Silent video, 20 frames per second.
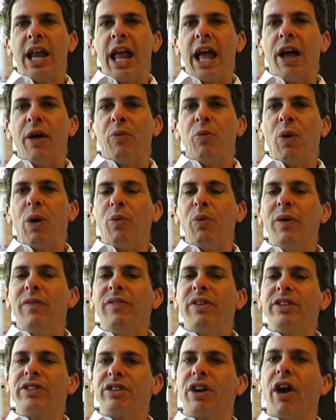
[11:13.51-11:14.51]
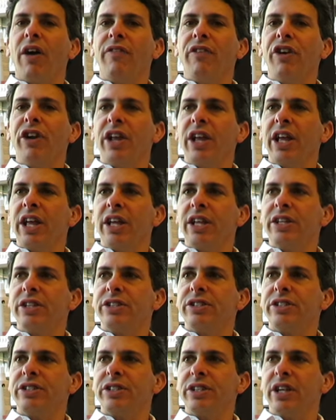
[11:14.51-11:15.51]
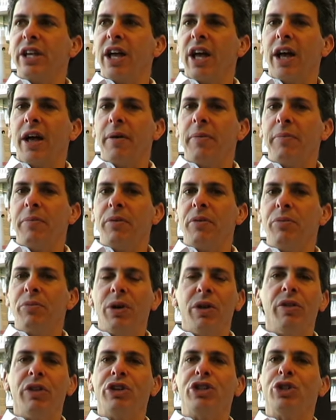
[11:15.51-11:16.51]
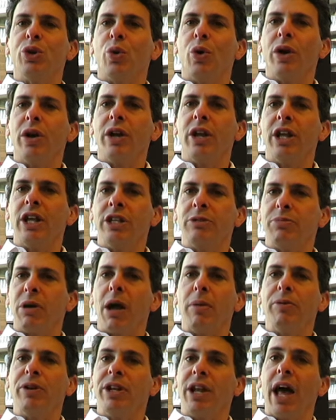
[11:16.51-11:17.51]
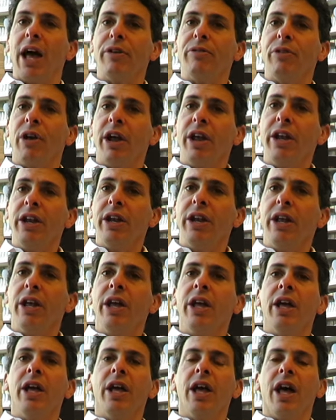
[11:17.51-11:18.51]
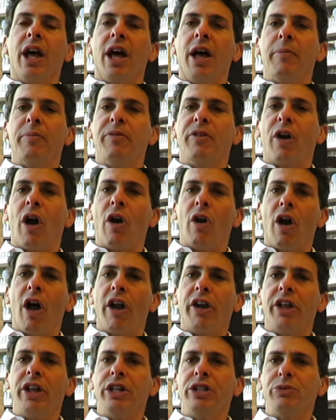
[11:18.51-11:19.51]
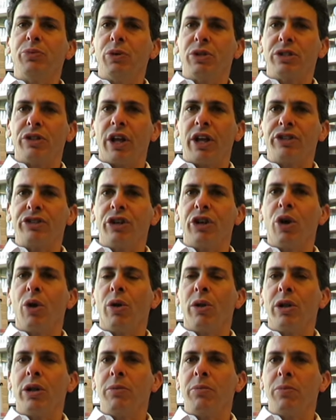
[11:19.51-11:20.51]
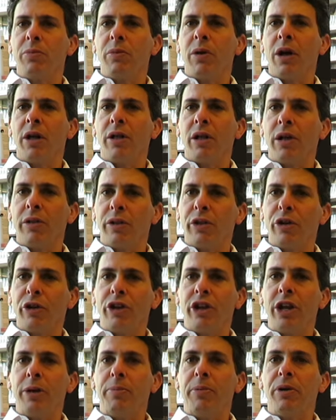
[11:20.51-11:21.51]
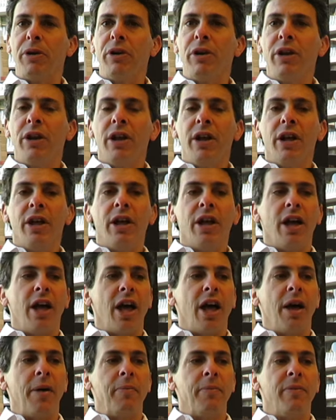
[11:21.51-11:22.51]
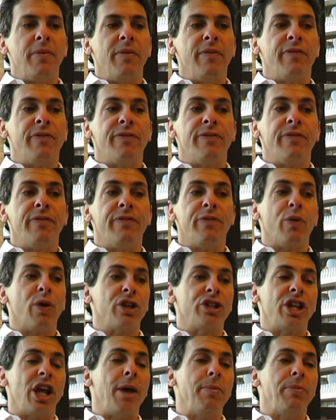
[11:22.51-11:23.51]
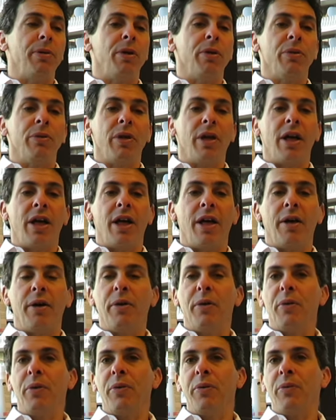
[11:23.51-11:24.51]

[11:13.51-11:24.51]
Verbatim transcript: Yeah, what we've discovered is um, really short is probably not right mm -hmm. um, for our audience, which likes to go a little a, a little deeper. Um, for example, uh,